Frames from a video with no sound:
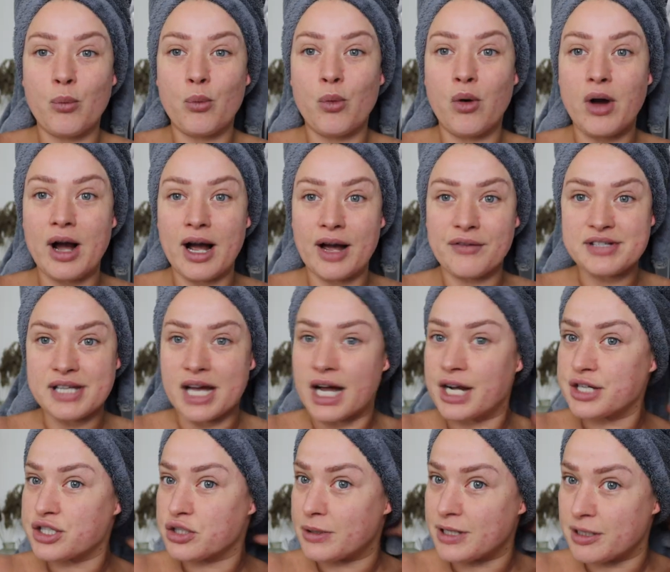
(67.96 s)
what I've
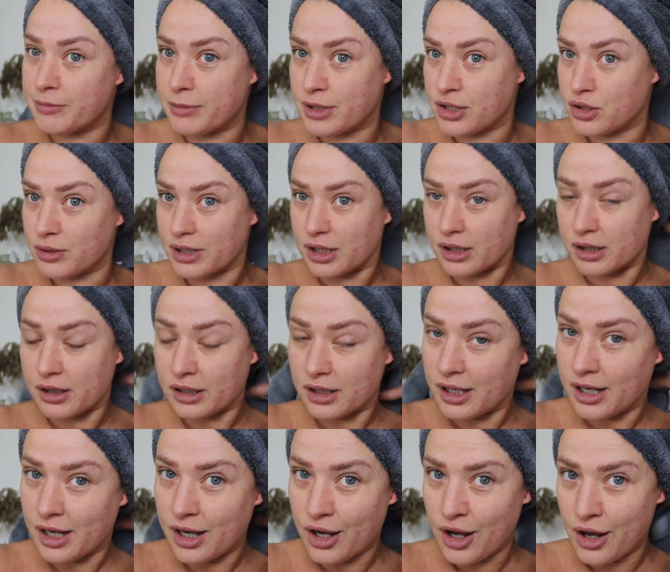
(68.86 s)
started doing in my new little
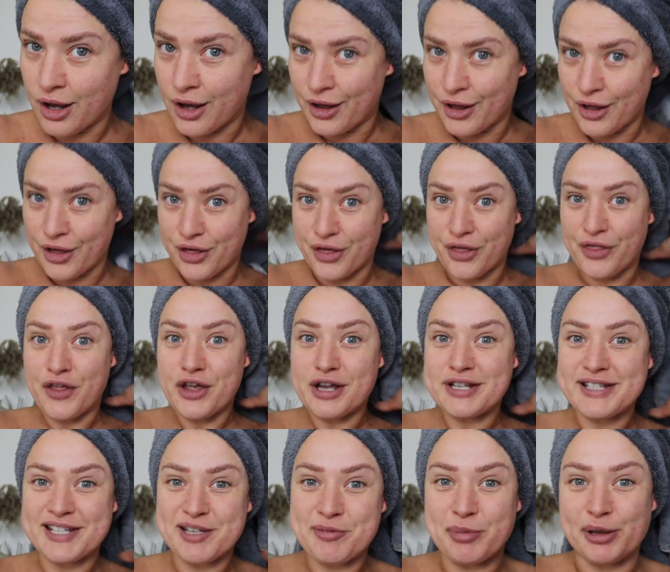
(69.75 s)

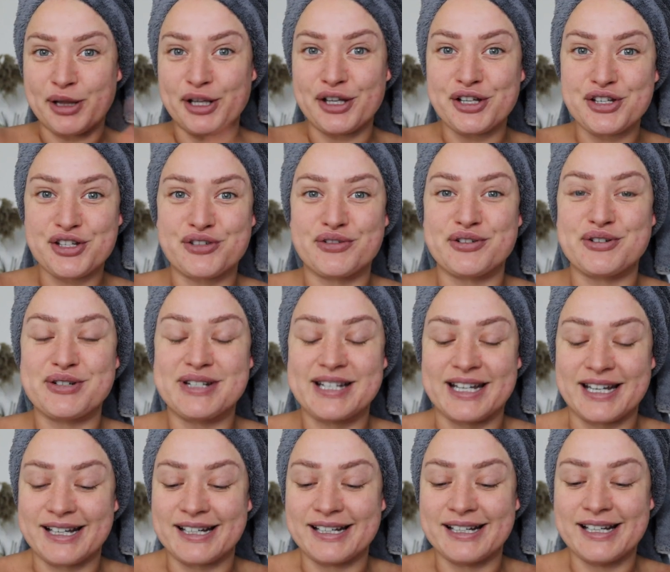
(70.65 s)
30 plus
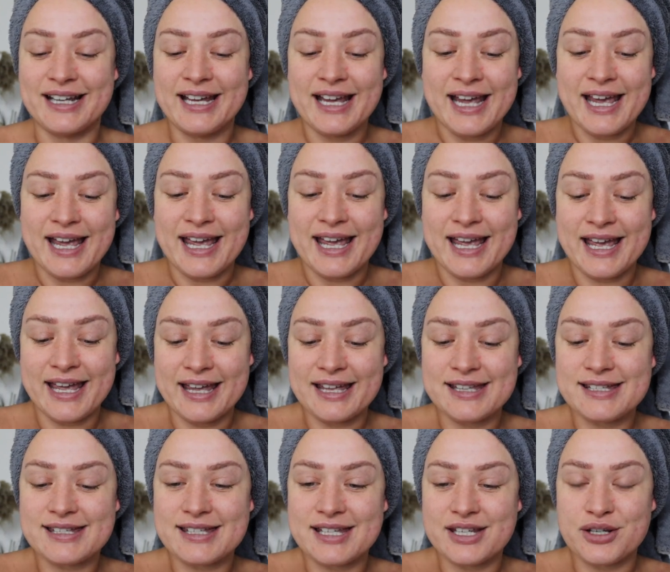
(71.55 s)
routine
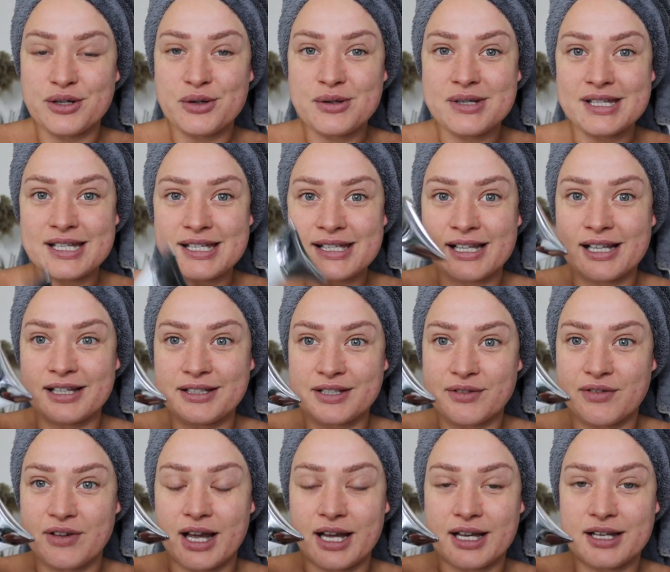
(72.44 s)
is use this little
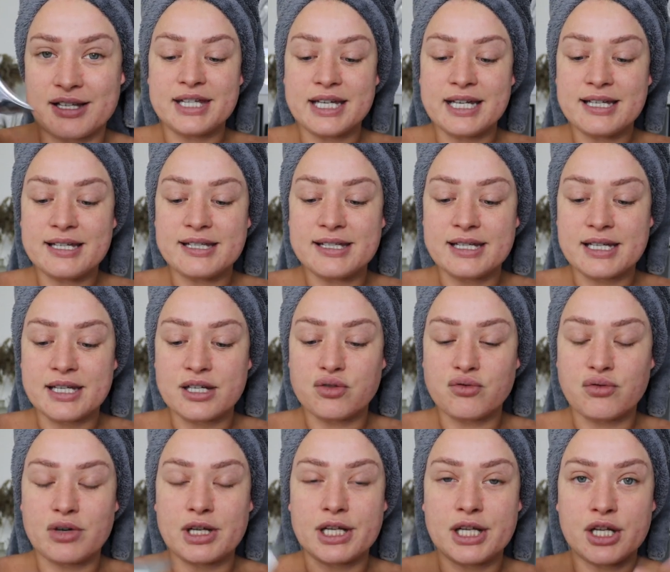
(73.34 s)
device. This is
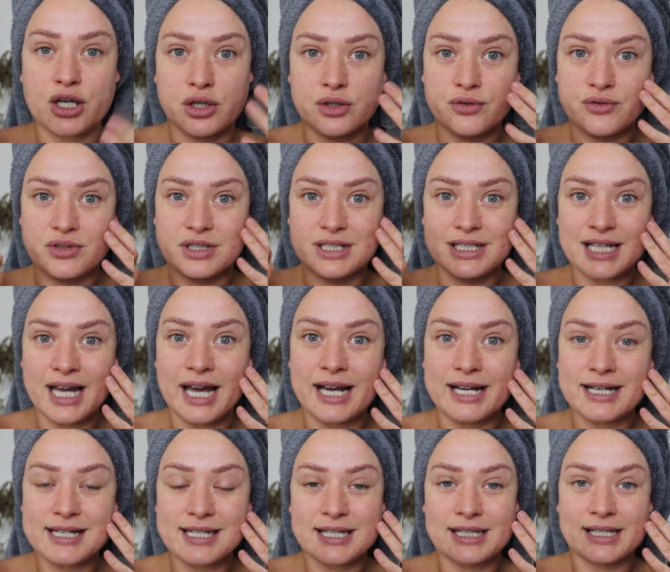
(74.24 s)
really good for
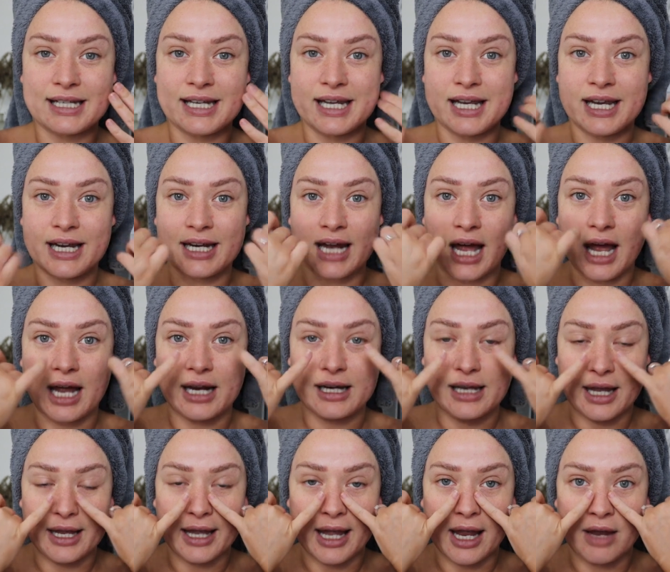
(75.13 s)
tightening and
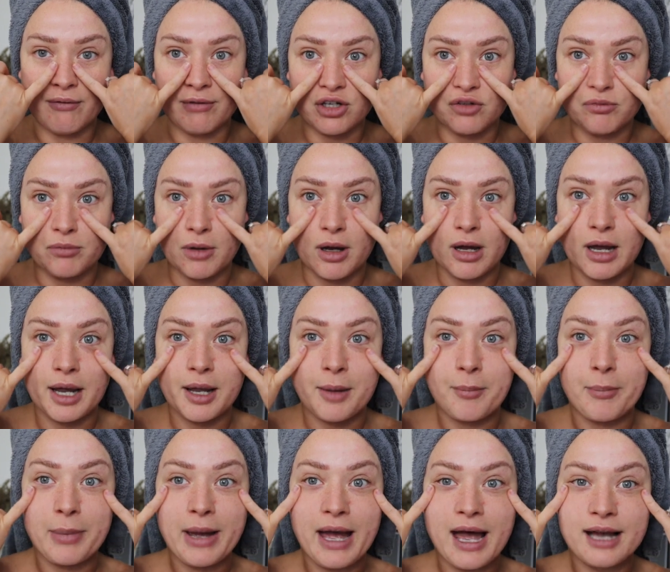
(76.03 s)
like getting rid of my
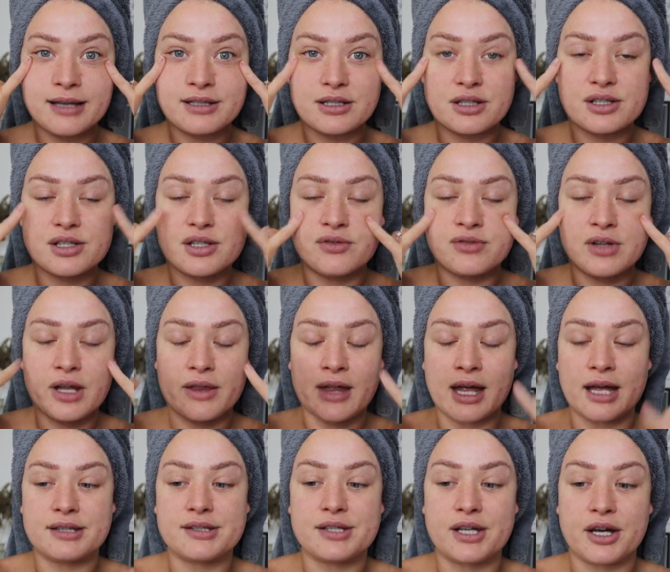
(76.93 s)
bags and stuff like
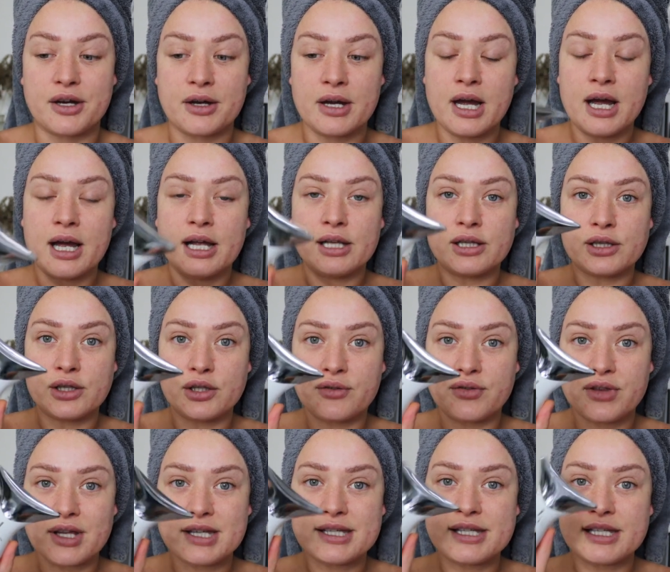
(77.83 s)
that. So
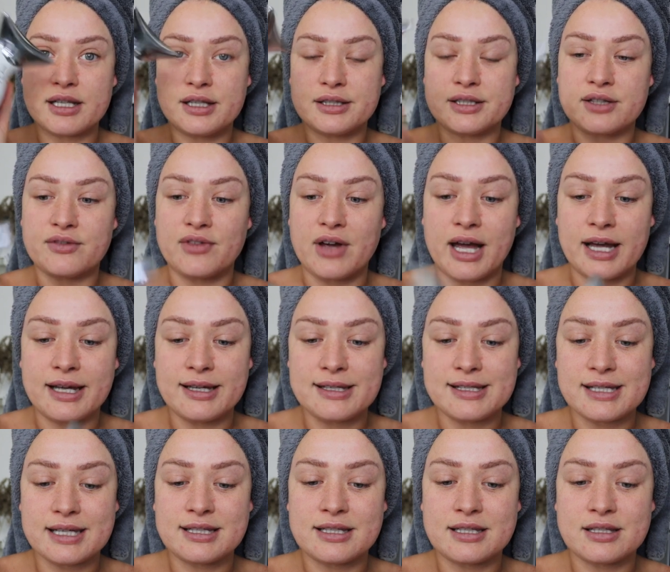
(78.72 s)
love this little
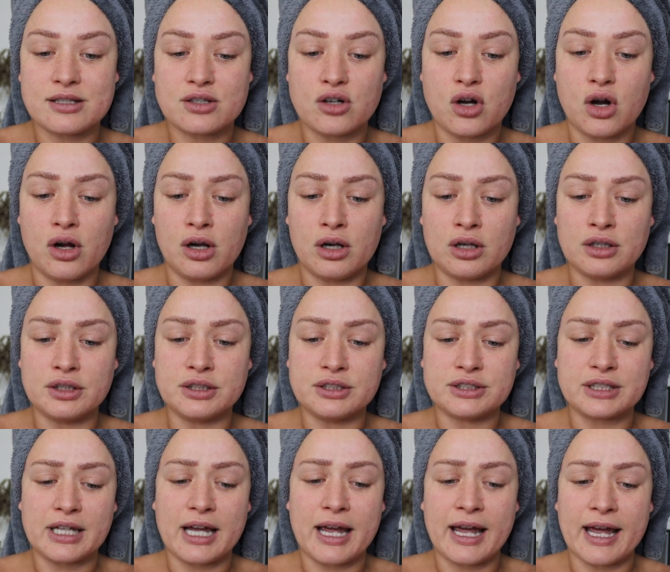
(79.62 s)
device. It is
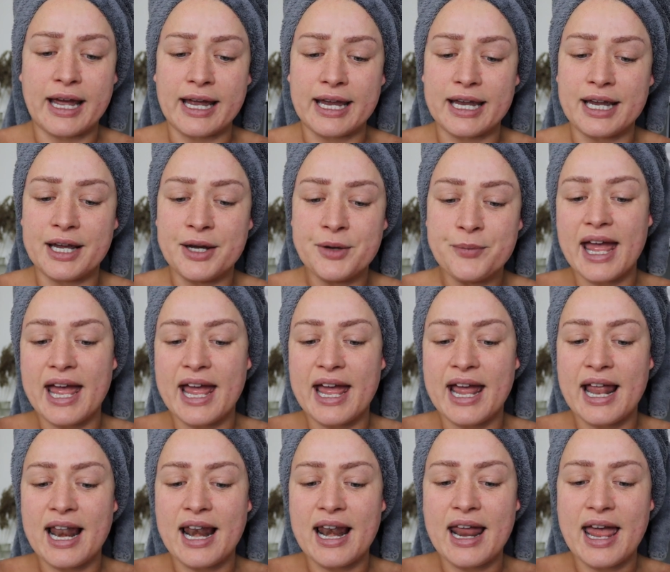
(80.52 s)
called a
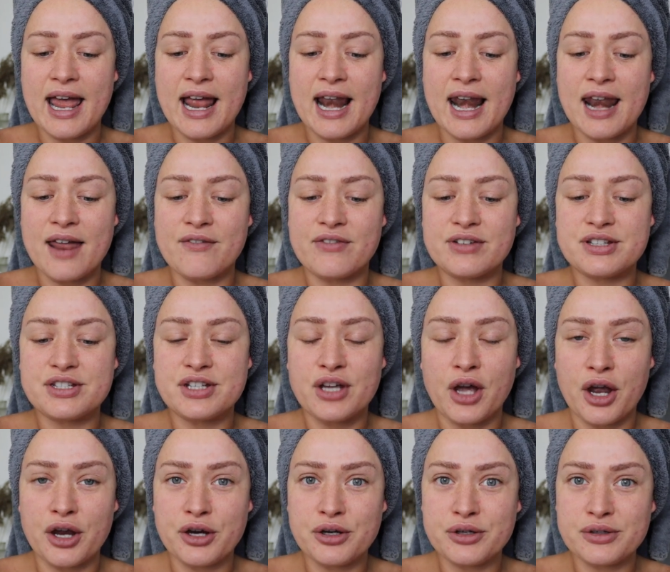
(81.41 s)

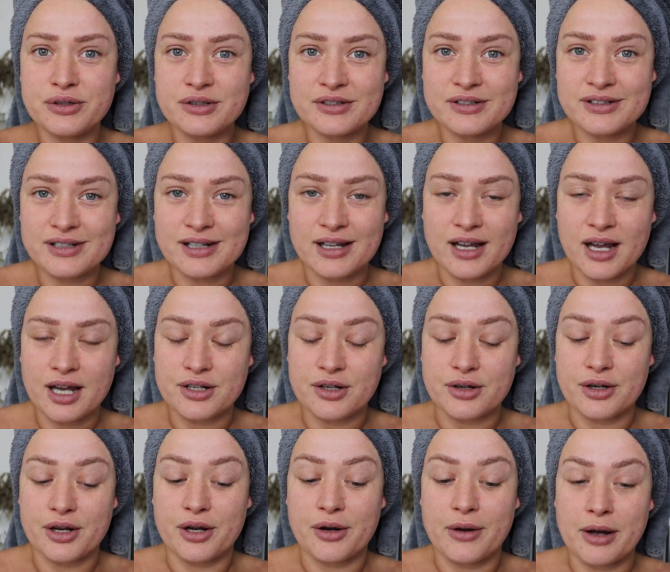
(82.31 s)
Elevatone. I
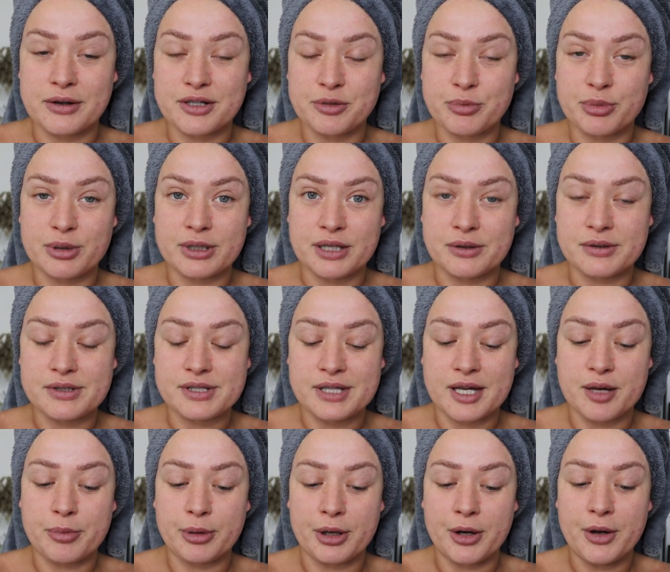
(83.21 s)
don't know how to pronounce
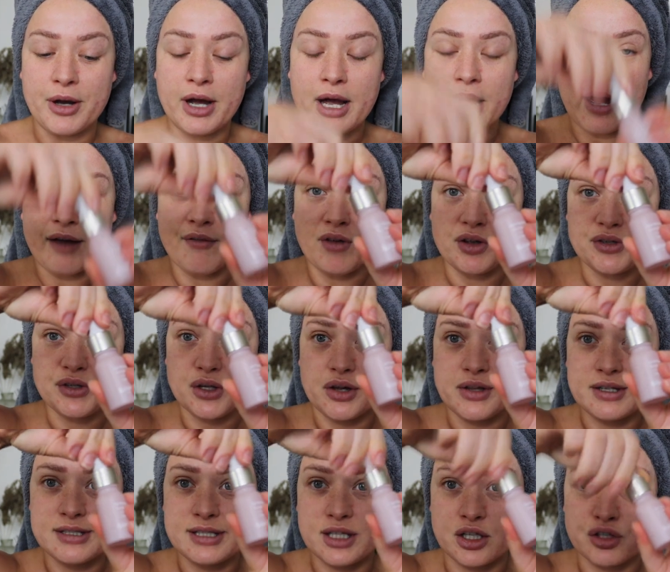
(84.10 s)
it, but I've also got
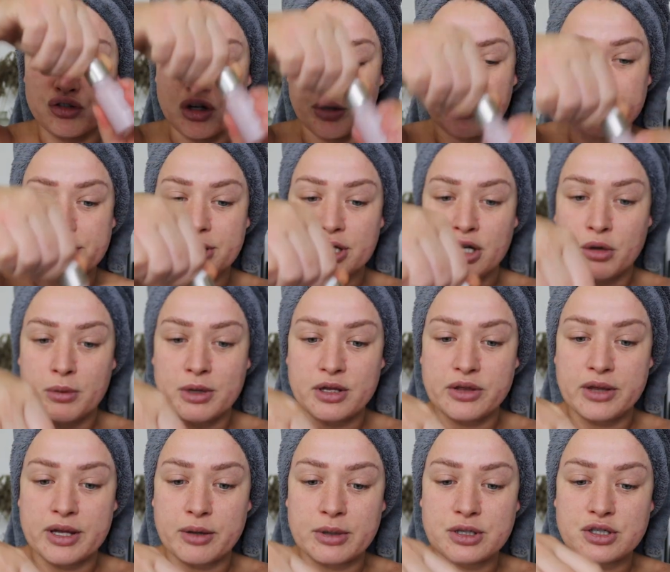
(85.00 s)
these little drops that go
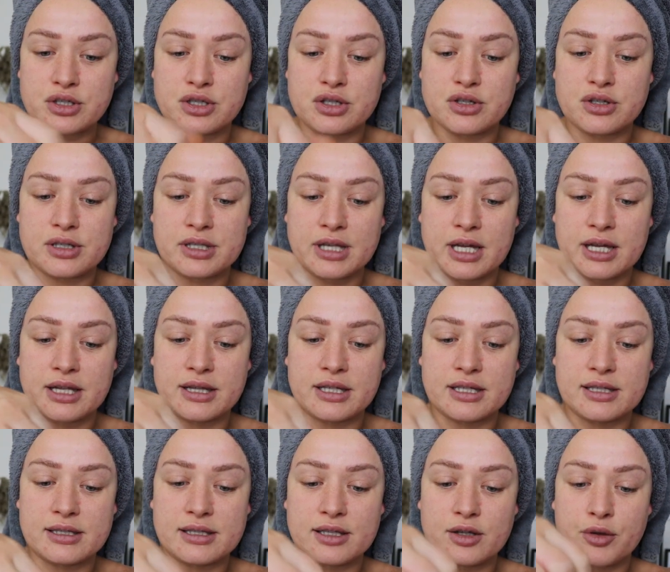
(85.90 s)
with it, which are just like
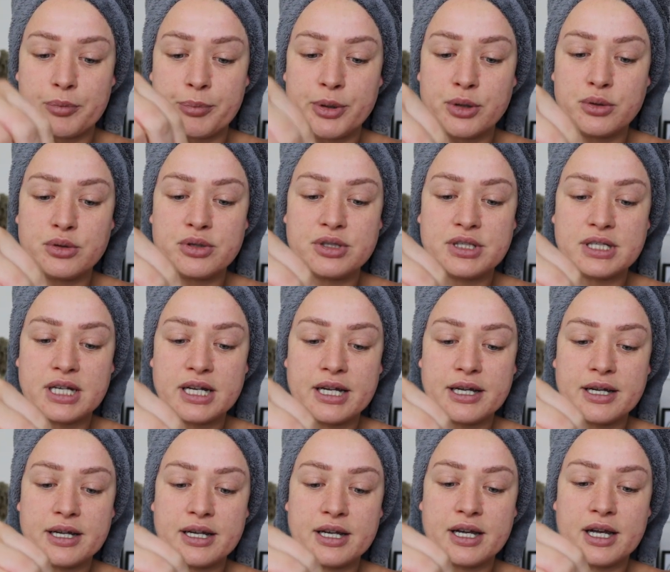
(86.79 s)
these little
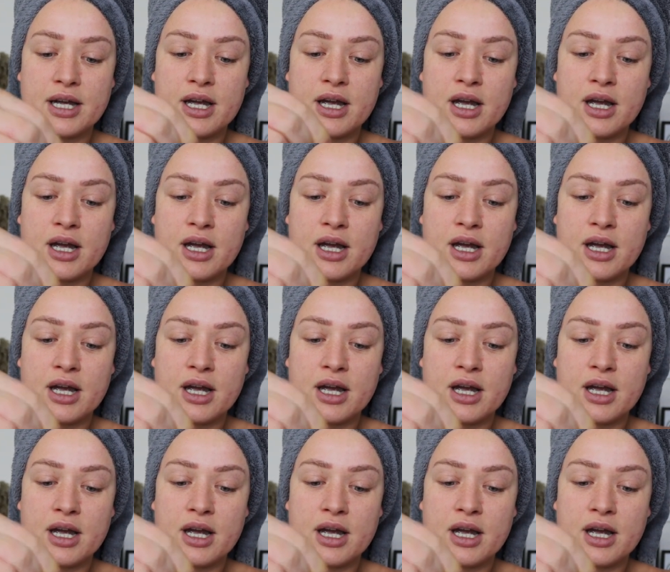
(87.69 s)
boosting